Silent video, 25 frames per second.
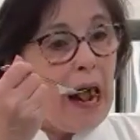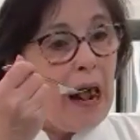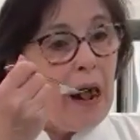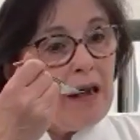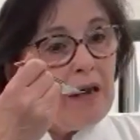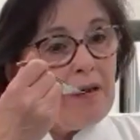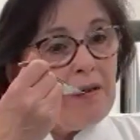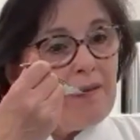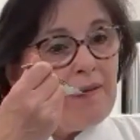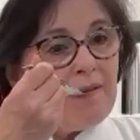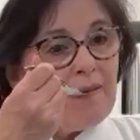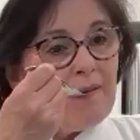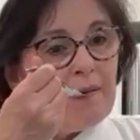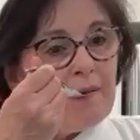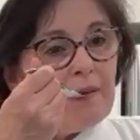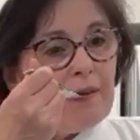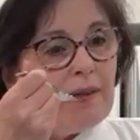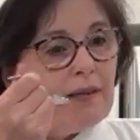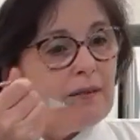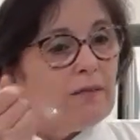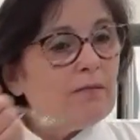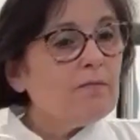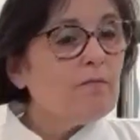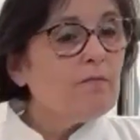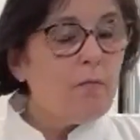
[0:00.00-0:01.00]
I do have a
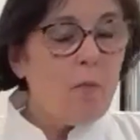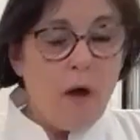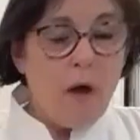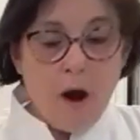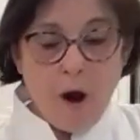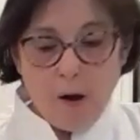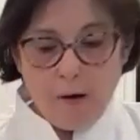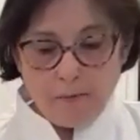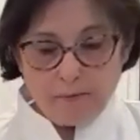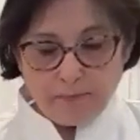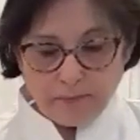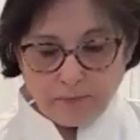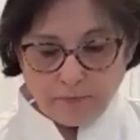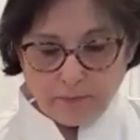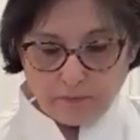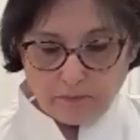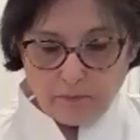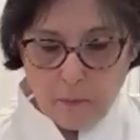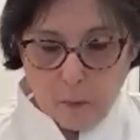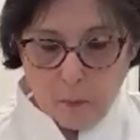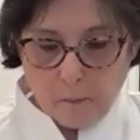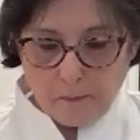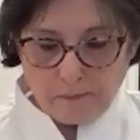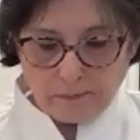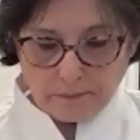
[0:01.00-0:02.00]
question. So if you like them
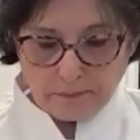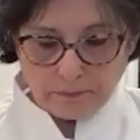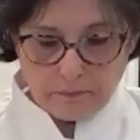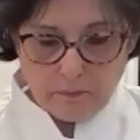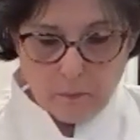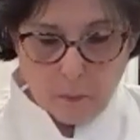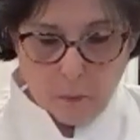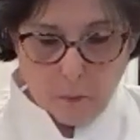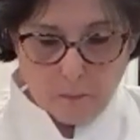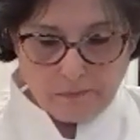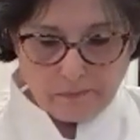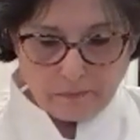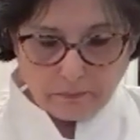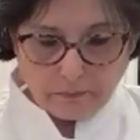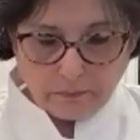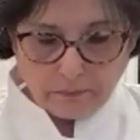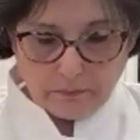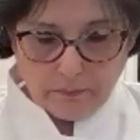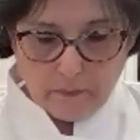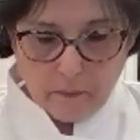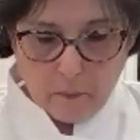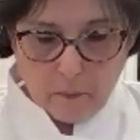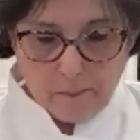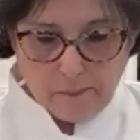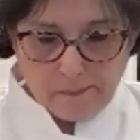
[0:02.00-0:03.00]
crisp, the
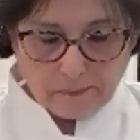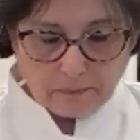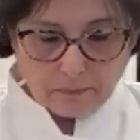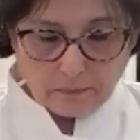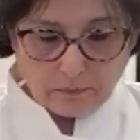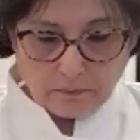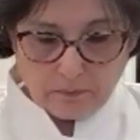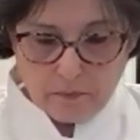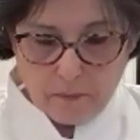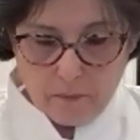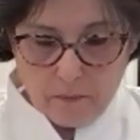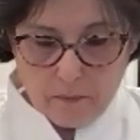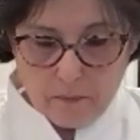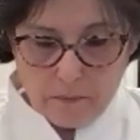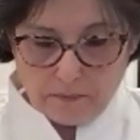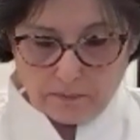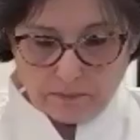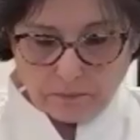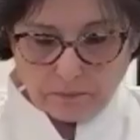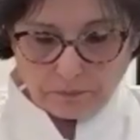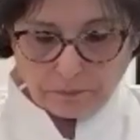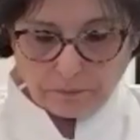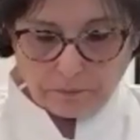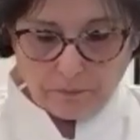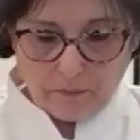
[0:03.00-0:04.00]
suggestion is to
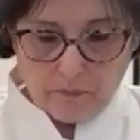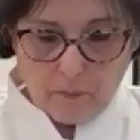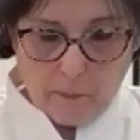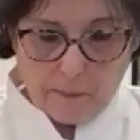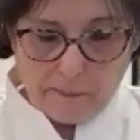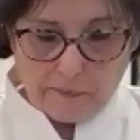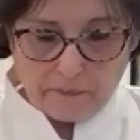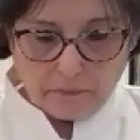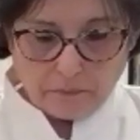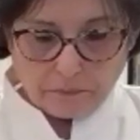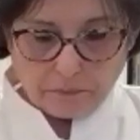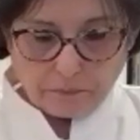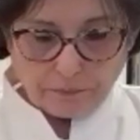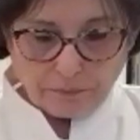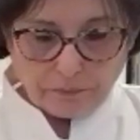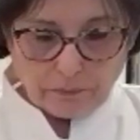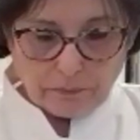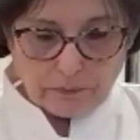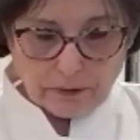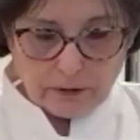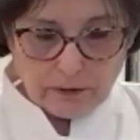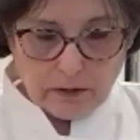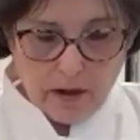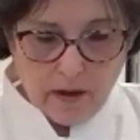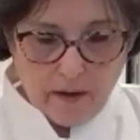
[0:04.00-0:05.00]
use the sheet
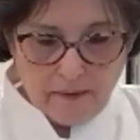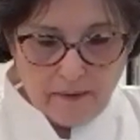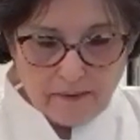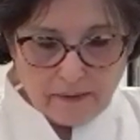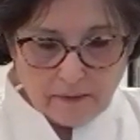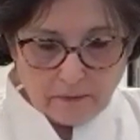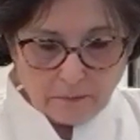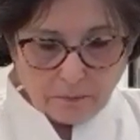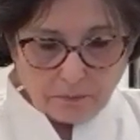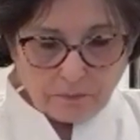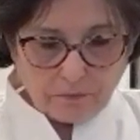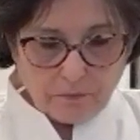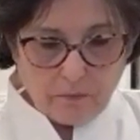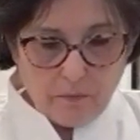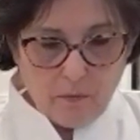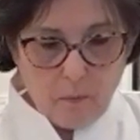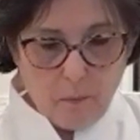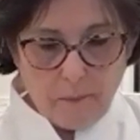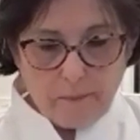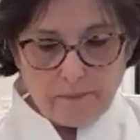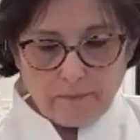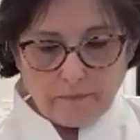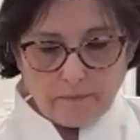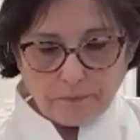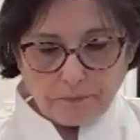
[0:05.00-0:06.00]
pan with
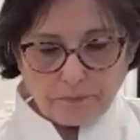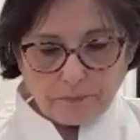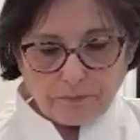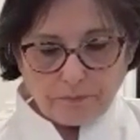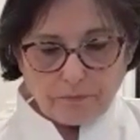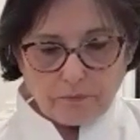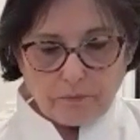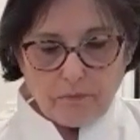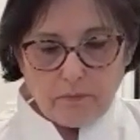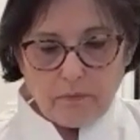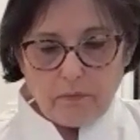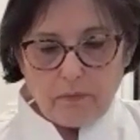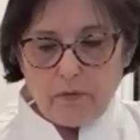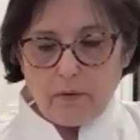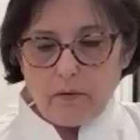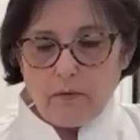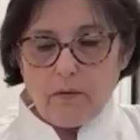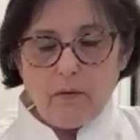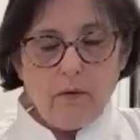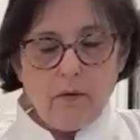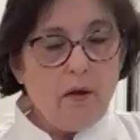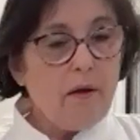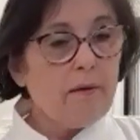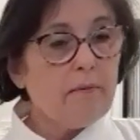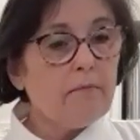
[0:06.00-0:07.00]
the
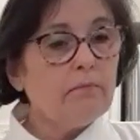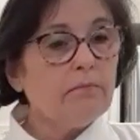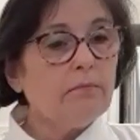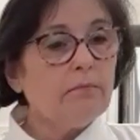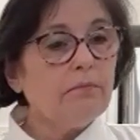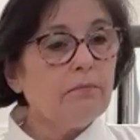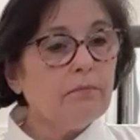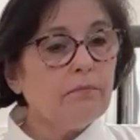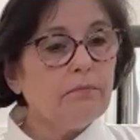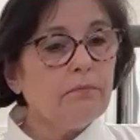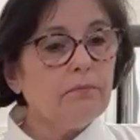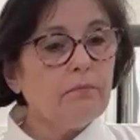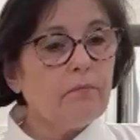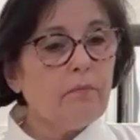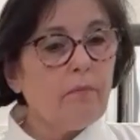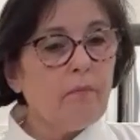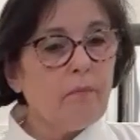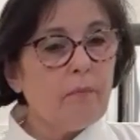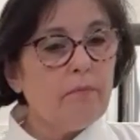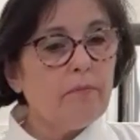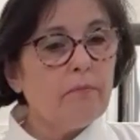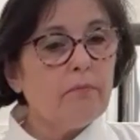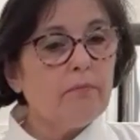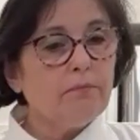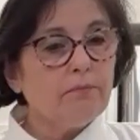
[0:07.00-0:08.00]
parchment paper,
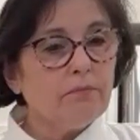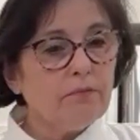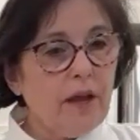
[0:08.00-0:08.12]
correct?